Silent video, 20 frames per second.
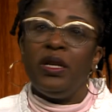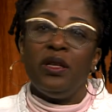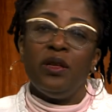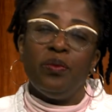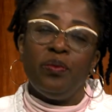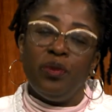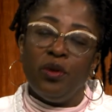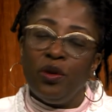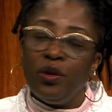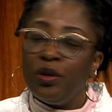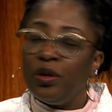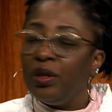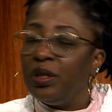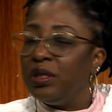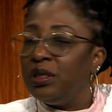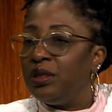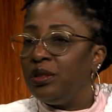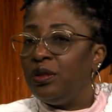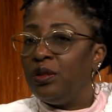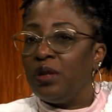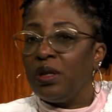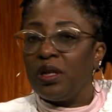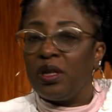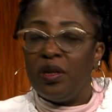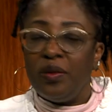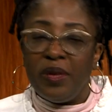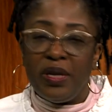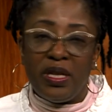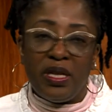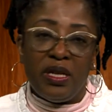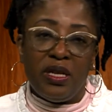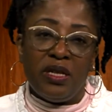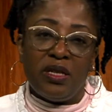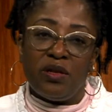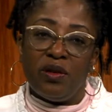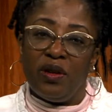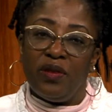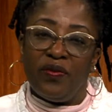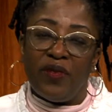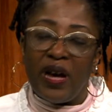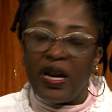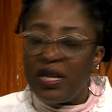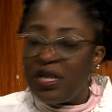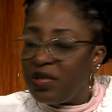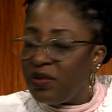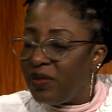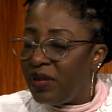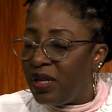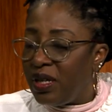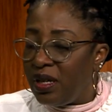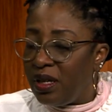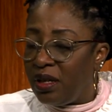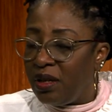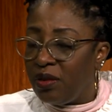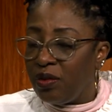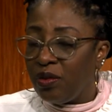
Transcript: either boards or committees or mm-hmm. advisory mm -hmm.